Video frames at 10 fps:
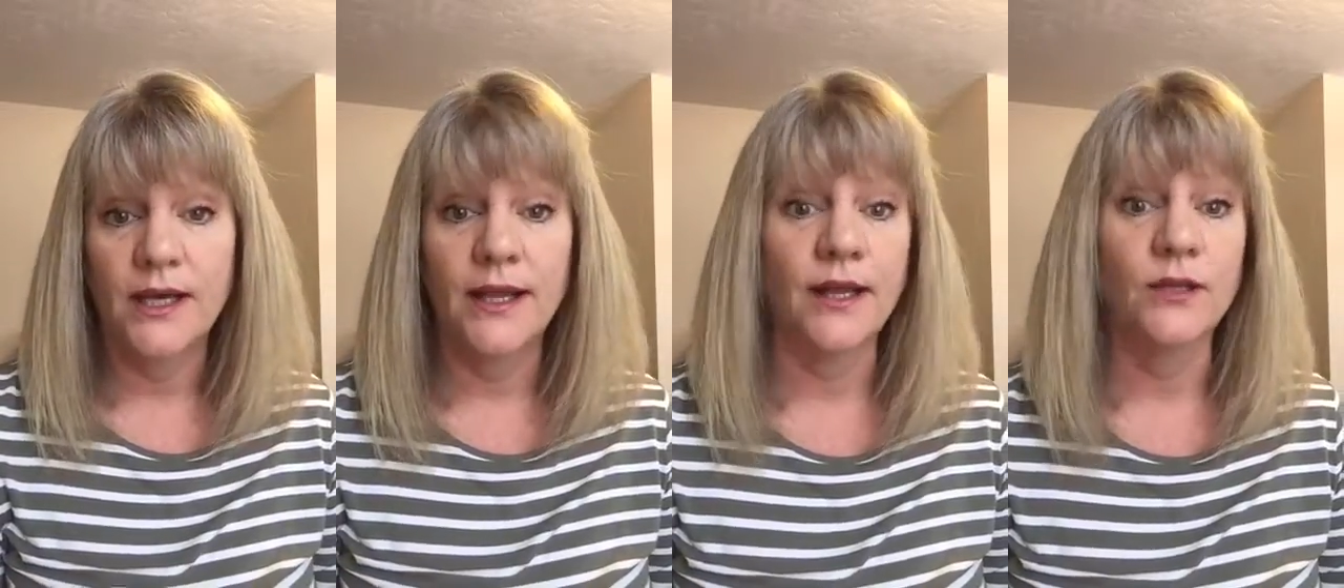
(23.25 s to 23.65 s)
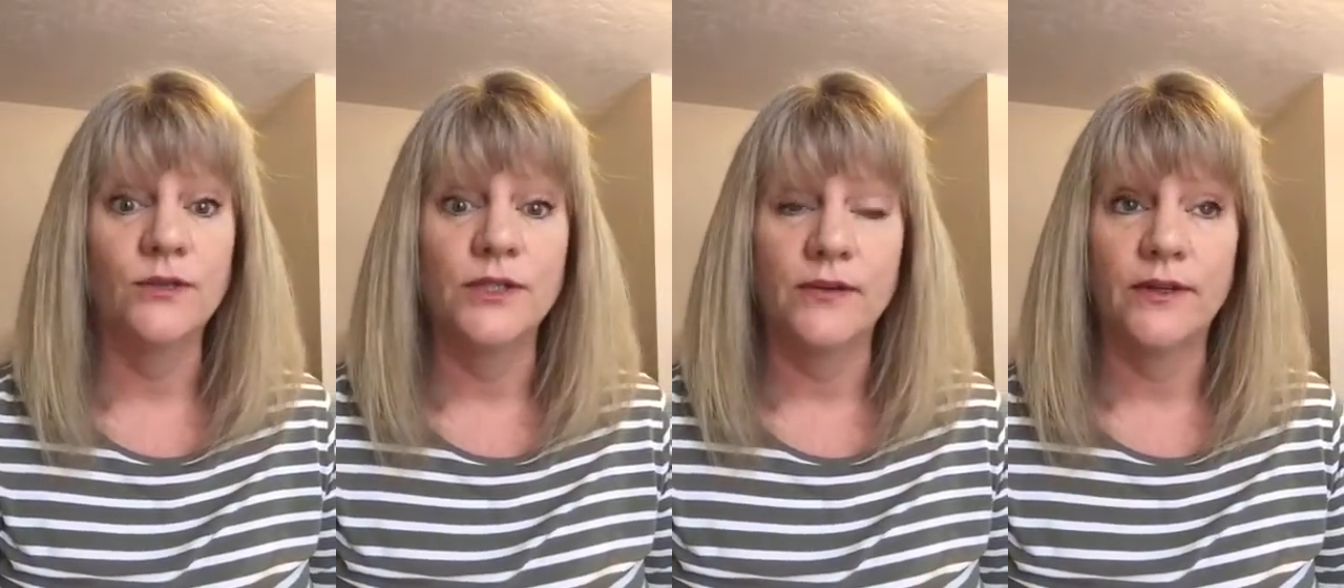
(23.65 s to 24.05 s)
That
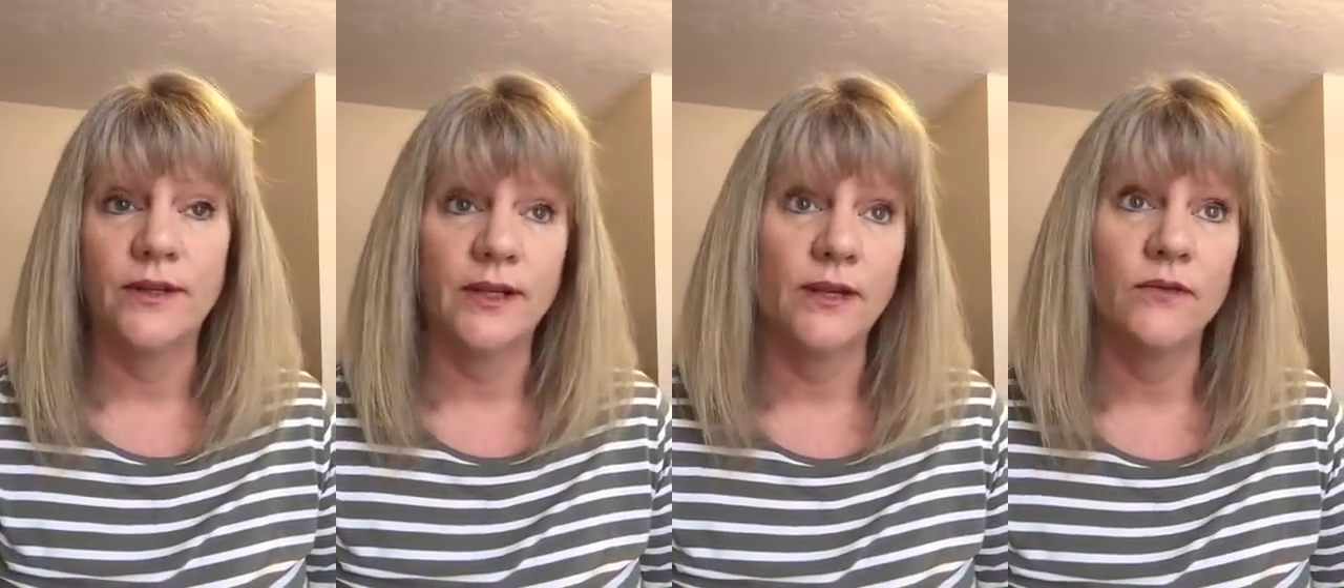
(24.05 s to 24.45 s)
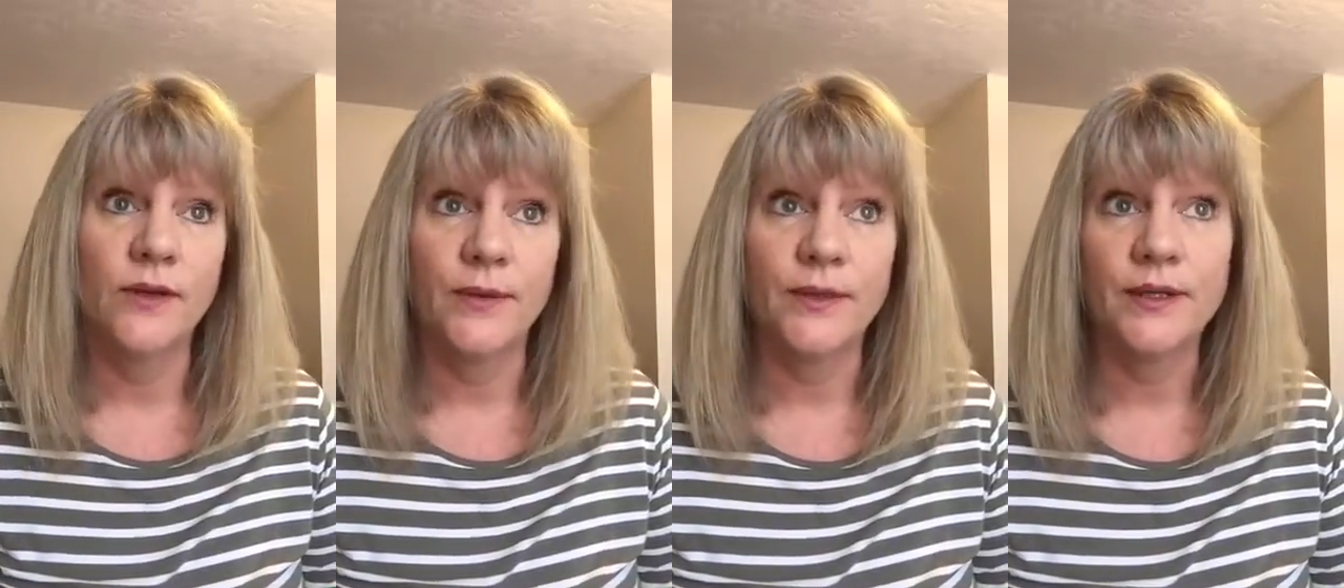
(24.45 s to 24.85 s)
includes everything
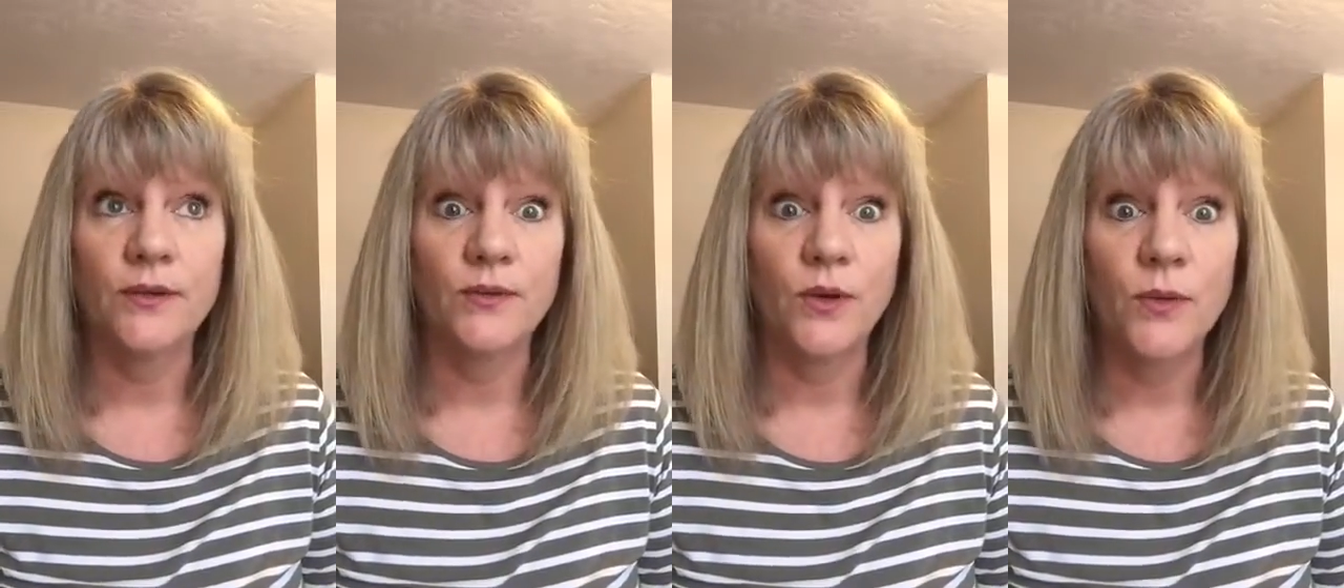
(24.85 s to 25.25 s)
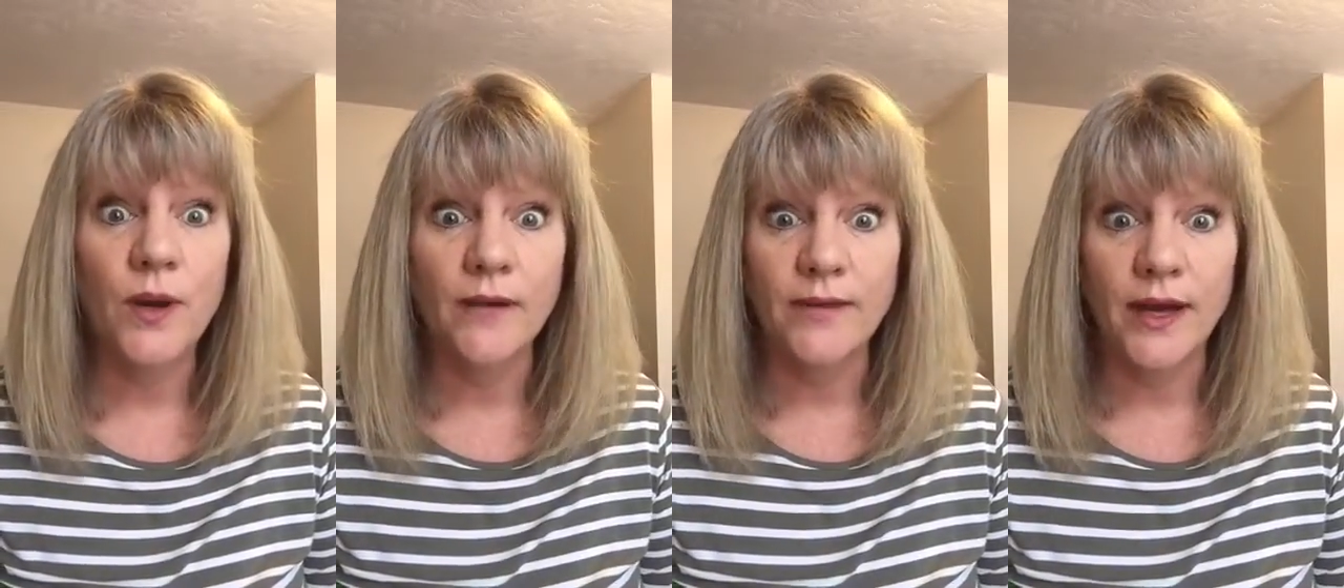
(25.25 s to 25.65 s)
from a little
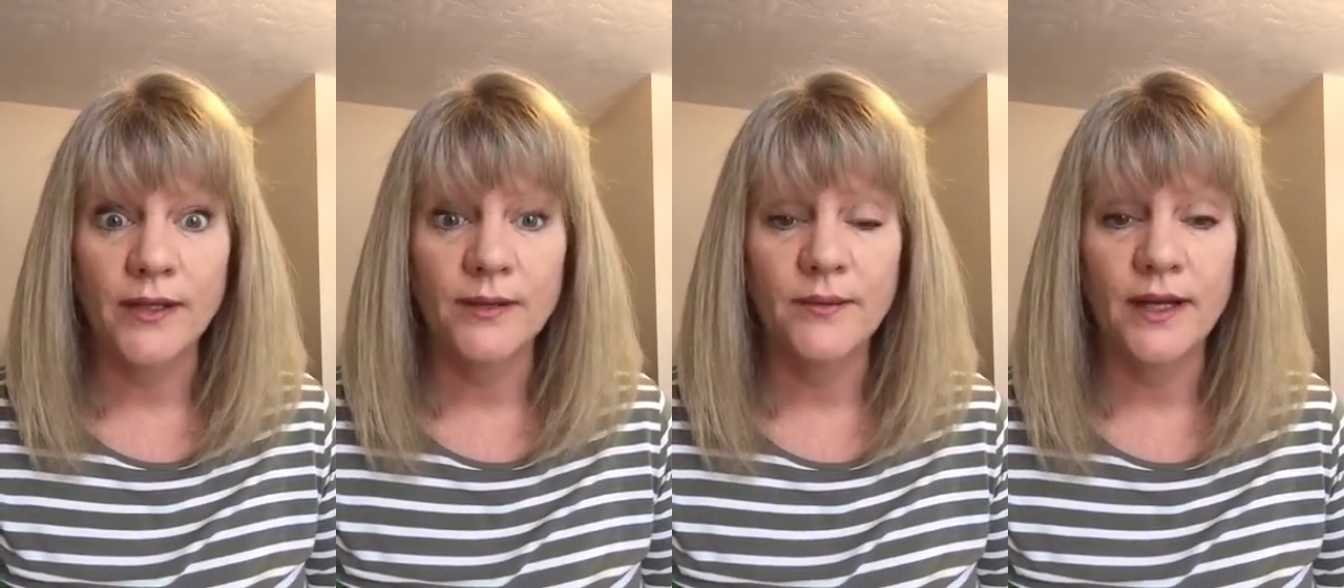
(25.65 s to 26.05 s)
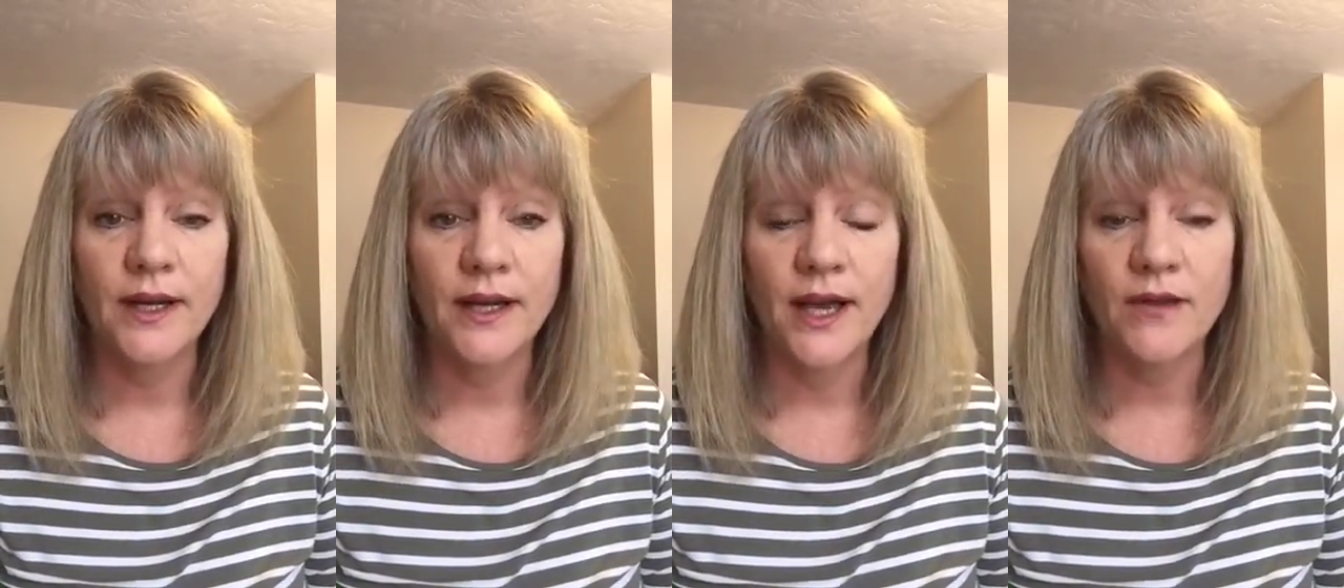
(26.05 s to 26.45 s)
robot vacuum that
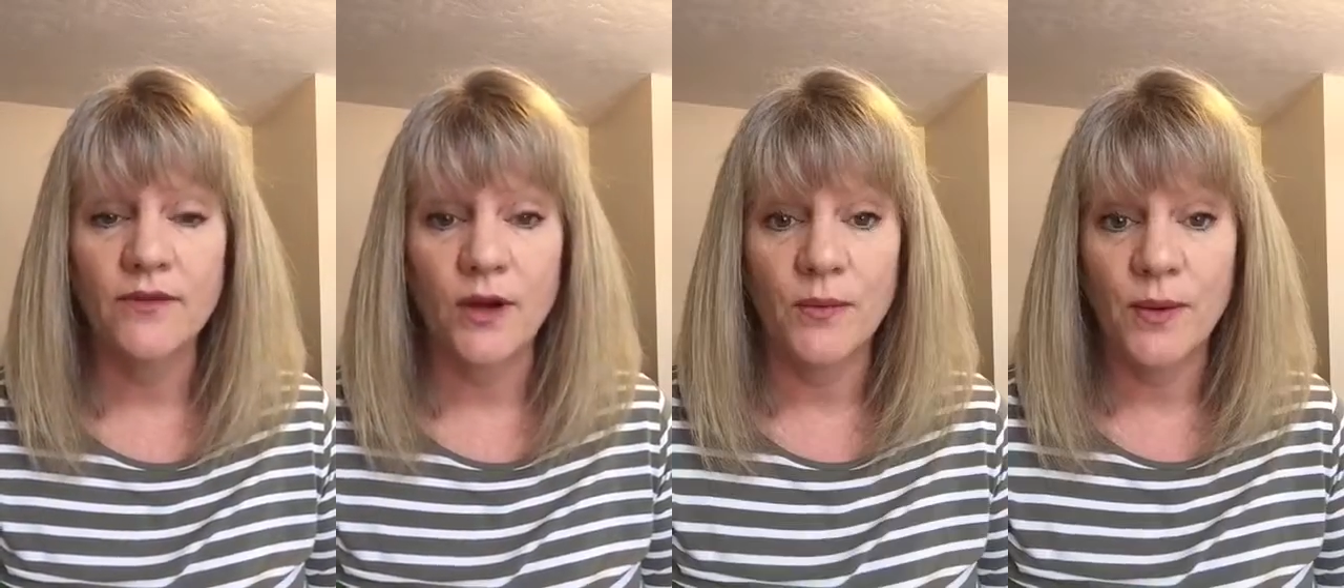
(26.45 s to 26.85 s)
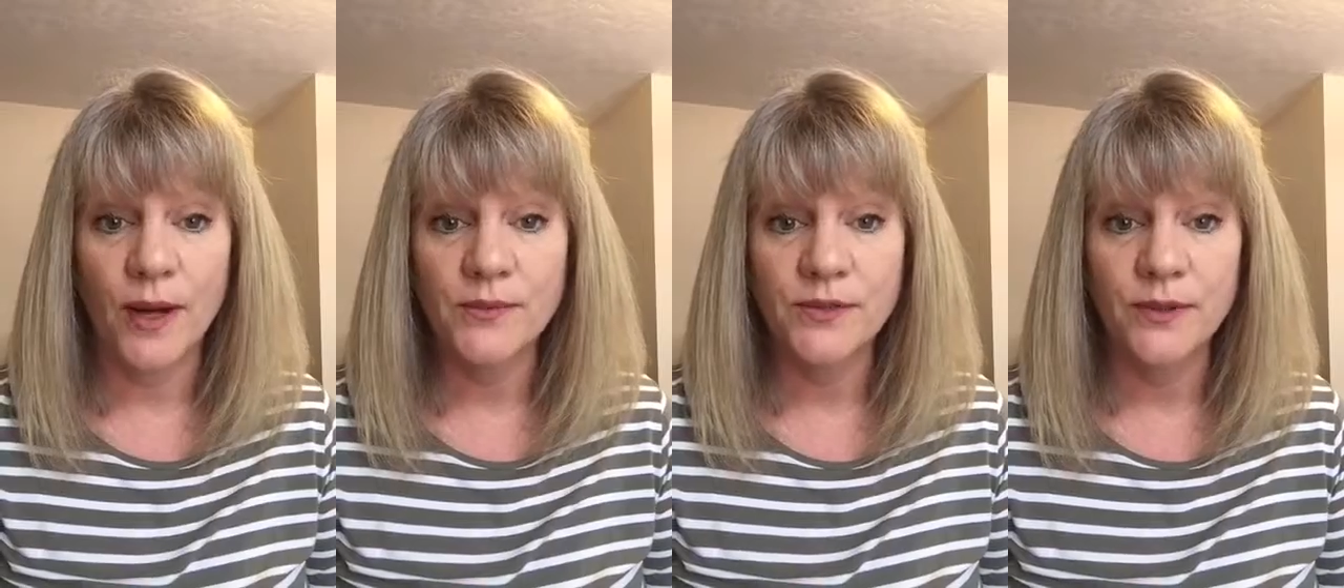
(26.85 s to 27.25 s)
I have called
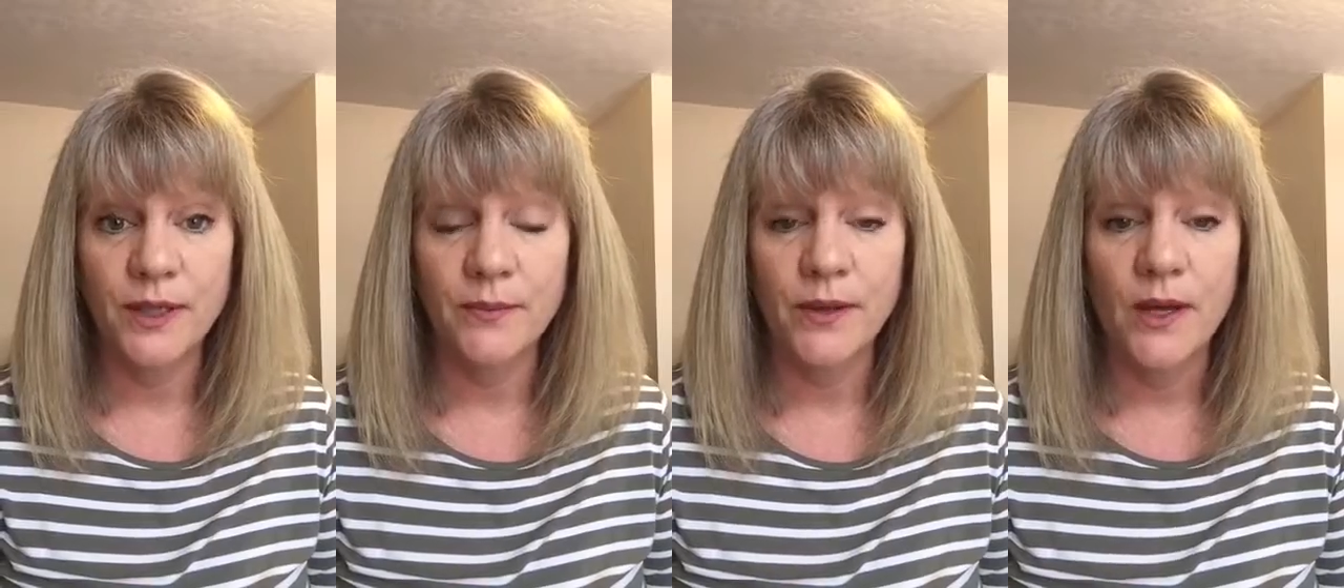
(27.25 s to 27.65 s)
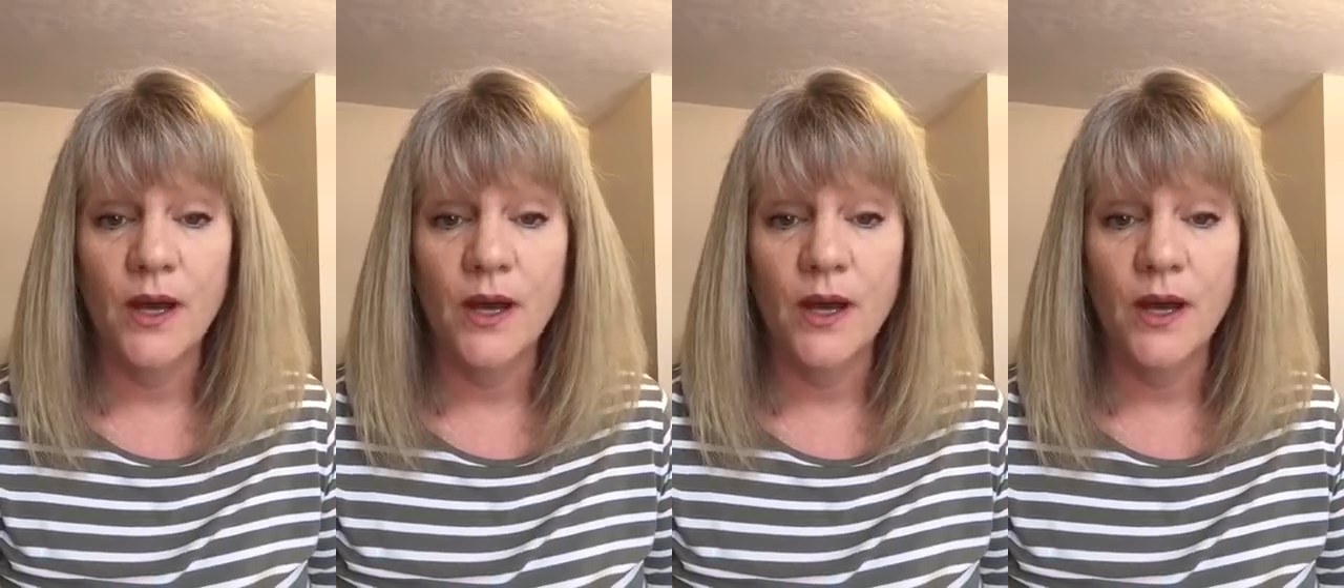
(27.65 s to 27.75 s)
bObsweep